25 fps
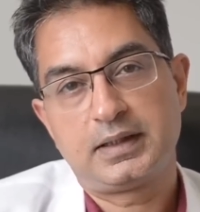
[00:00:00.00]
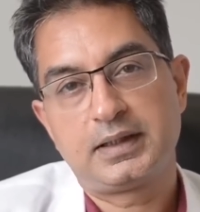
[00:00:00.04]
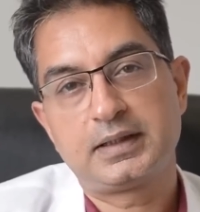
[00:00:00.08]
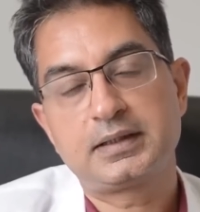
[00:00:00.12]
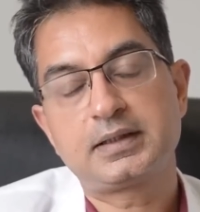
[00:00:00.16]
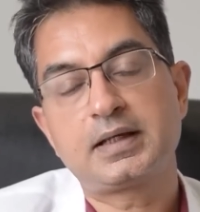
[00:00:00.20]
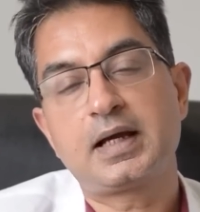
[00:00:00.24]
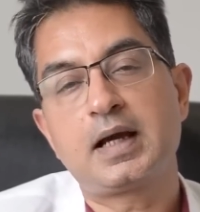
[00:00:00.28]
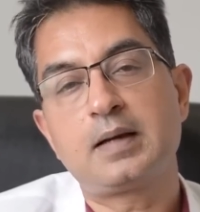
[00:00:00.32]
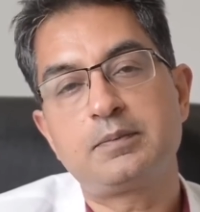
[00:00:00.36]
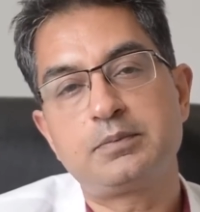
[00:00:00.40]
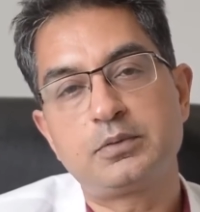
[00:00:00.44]

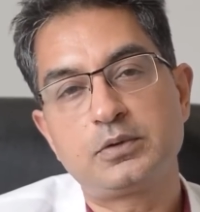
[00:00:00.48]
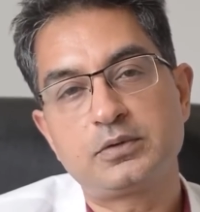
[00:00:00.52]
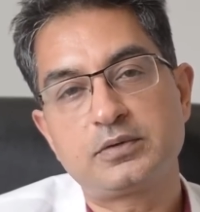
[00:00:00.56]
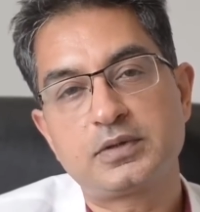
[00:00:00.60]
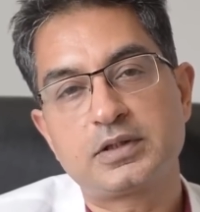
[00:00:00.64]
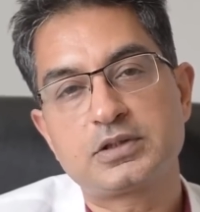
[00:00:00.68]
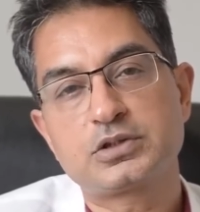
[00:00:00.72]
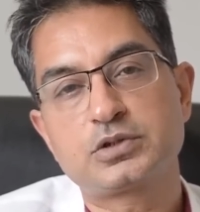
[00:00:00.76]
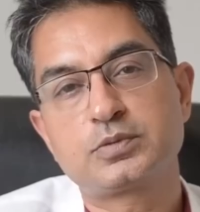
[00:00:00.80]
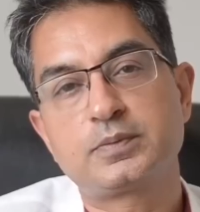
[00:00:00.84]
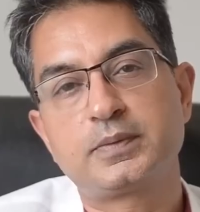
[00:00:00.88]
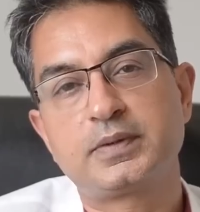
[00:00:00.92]
And a
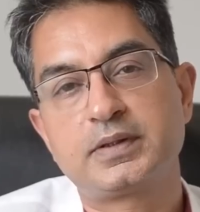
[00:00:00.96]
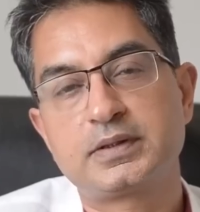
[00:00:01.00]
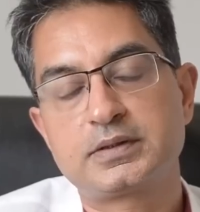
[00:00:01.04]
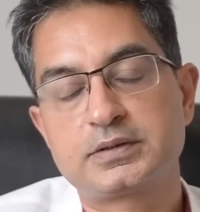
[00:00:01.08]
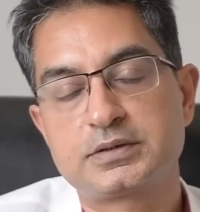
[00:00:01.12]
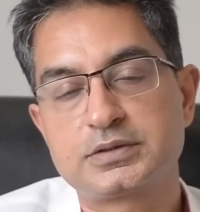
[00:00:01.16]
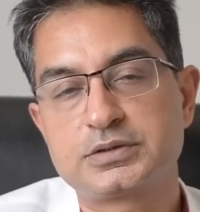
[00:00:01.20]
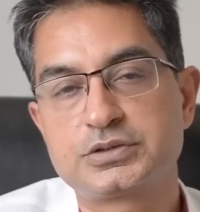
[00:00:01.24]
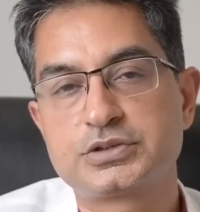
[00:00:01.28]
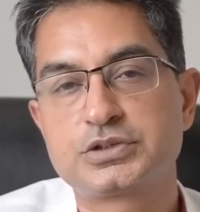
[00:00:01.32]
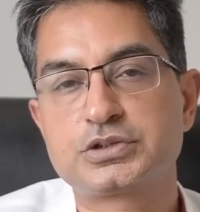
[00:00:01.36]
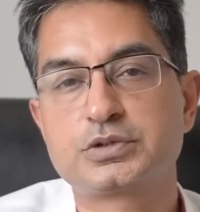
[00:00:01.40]

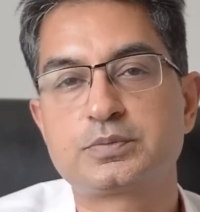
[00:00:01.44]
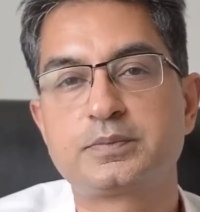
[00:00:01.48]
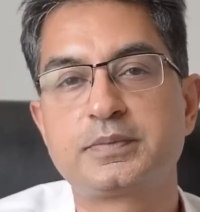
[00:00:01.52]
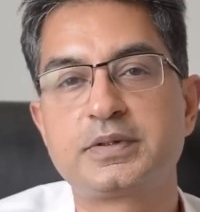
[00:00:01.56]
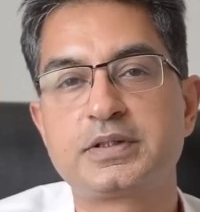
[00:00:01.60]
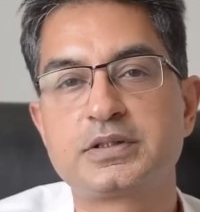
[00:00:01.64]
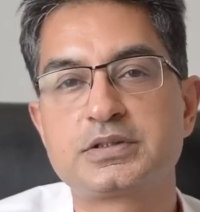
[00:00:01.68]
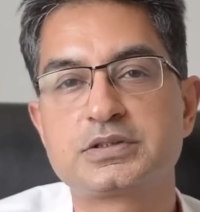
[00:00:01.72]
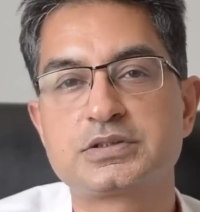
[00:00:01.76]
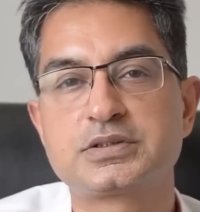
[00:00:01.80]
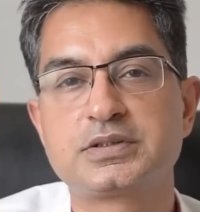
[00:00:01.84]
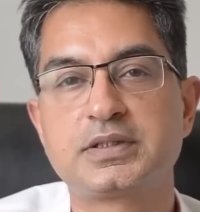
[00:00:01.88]
haplotransplant just
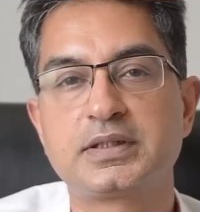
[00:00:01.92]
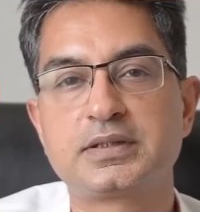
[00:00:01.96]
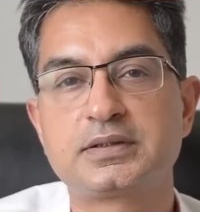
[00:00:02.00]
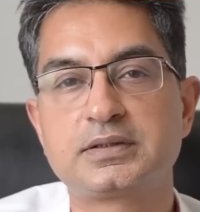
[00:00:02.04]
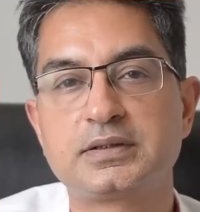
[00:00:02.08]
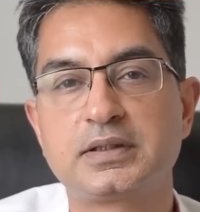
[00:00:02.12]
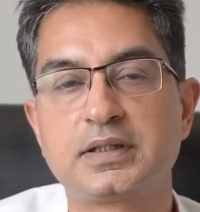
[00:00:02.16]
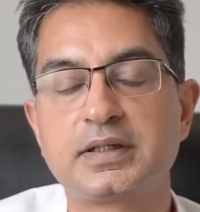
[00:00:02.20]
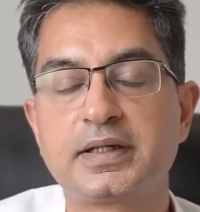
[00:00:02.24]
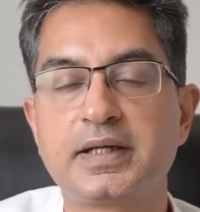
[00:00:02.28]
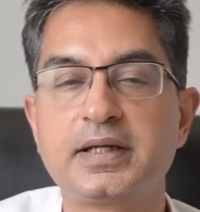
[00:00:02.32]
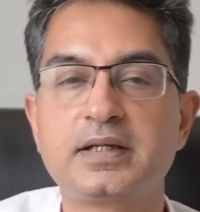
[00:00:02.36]
means
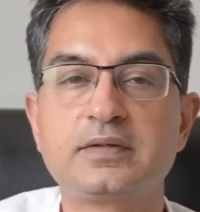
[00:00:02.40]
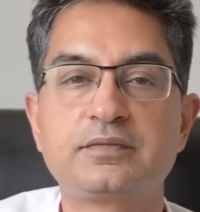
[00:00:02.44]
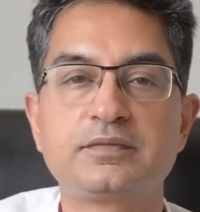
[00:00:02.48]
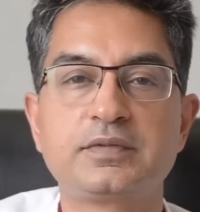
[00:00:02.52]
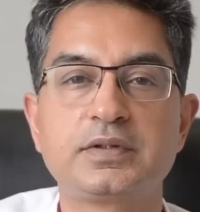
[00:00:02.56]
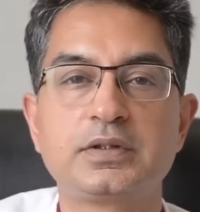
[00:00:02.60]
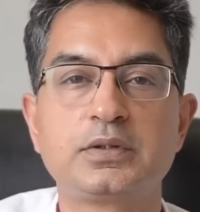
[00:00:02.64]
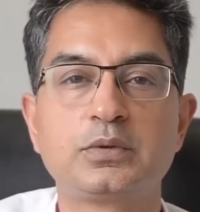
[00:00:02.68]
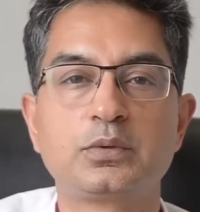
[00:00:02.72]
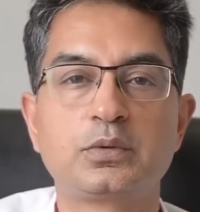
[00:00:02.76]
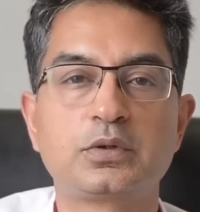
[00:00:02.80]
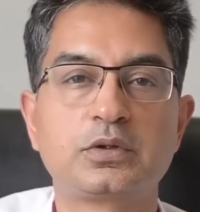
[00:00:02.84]
that again
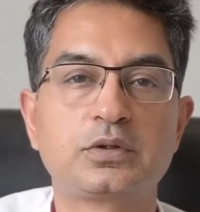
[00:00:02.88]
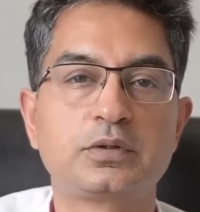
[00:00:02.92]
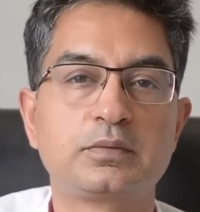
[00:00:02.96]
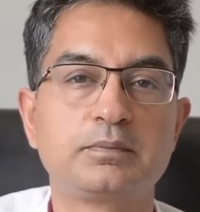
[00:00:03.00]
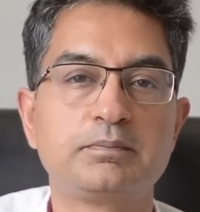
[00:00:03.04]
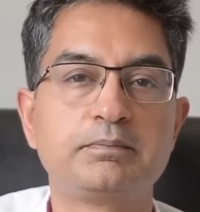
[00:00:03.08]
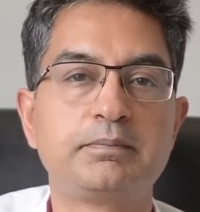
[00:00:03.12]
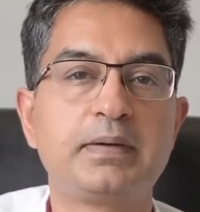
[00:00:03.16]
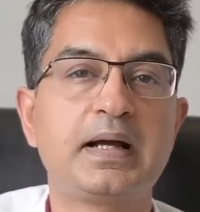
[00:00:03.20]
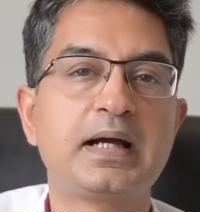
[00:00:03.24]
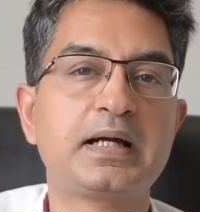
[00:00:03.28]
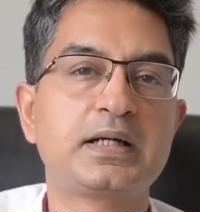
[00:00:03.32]
we look
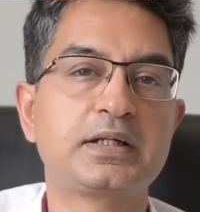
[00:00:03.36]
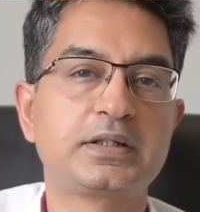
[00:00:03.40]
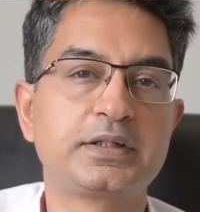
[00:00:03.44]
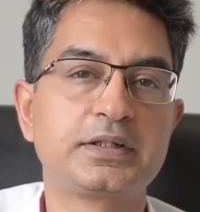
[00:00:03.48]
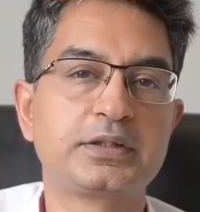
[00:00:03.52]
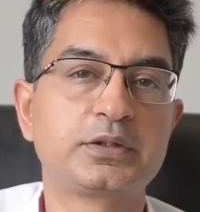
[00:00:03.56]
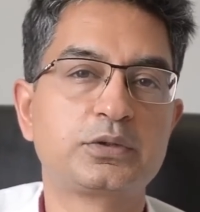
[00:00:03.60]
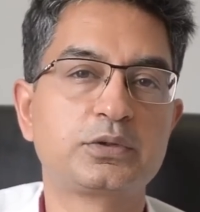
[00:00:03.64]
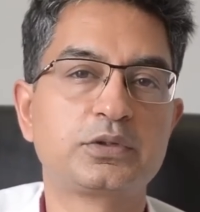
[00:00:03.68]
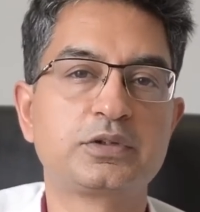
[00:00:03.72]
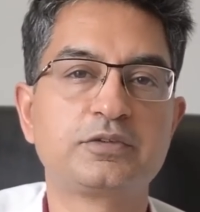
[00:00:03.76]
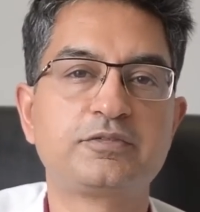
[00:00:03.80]
back
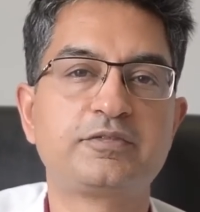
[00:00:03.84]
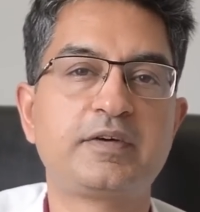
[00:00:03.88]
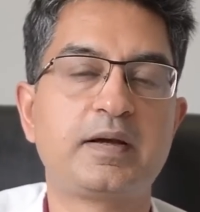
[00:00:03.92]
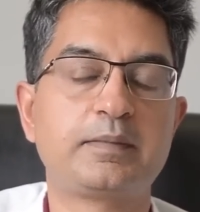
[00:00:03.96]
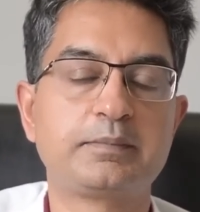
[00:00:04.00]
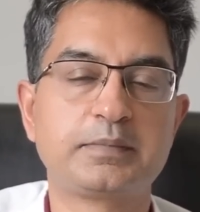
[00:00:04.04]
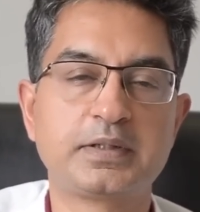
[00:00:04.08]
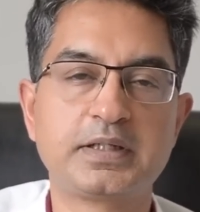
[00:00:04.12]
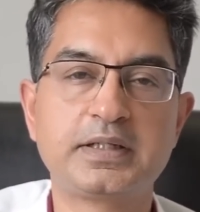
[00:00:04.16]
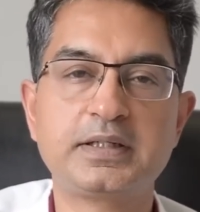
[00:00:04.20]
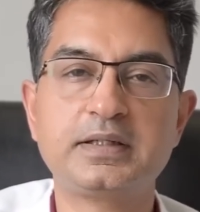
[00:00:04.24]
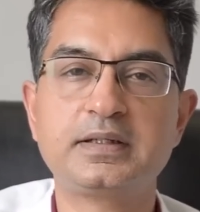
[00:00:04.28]
into the
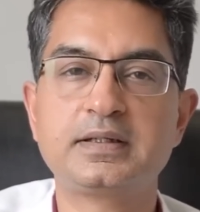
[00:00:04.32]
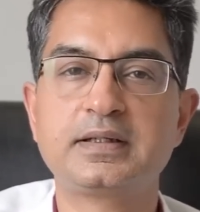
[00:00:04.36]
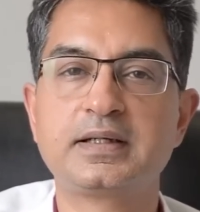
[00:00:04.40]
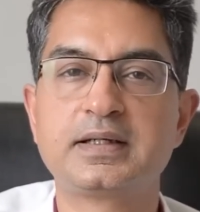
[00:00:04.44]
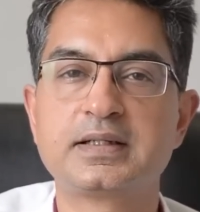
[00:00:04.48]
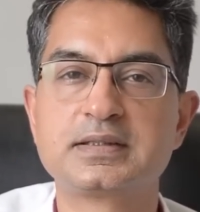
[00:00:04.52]
family